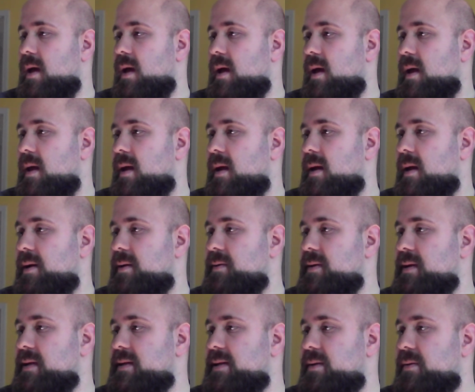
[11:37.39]
And I don't
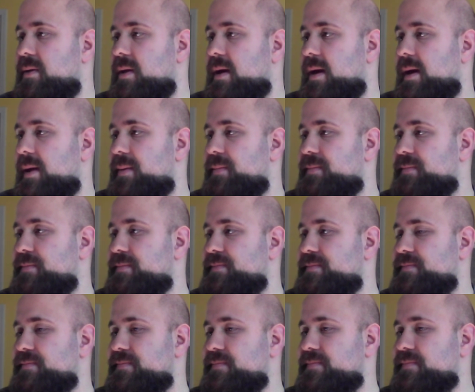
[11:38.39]
need to do that.
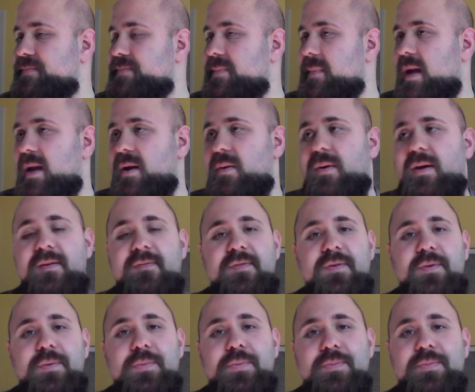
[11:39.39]
Anyway,
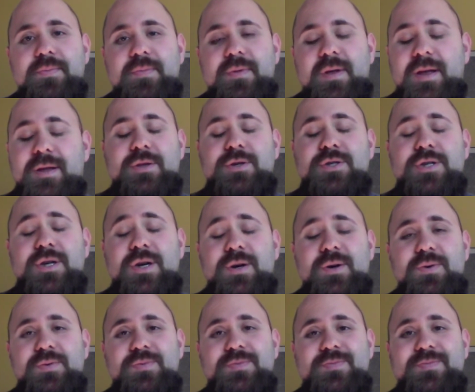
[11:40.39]
if you like the
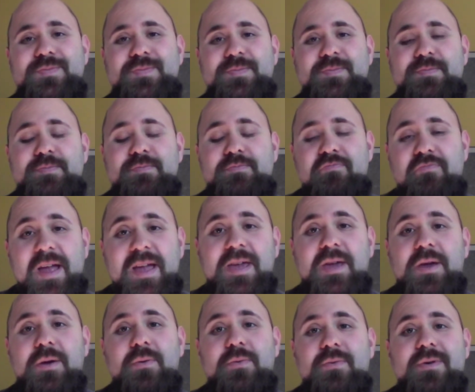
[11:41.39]
show,
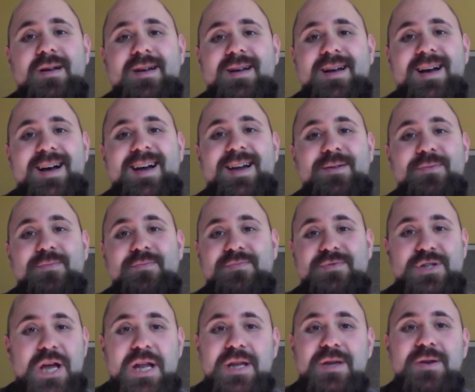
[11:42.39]
thank you. I
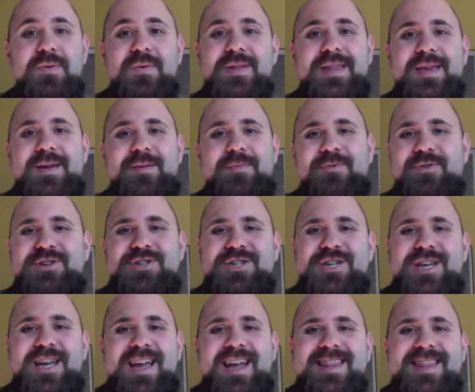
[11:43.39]
genuinely
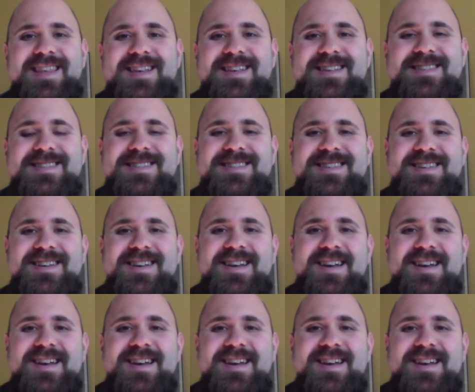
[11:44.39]
appreciate this.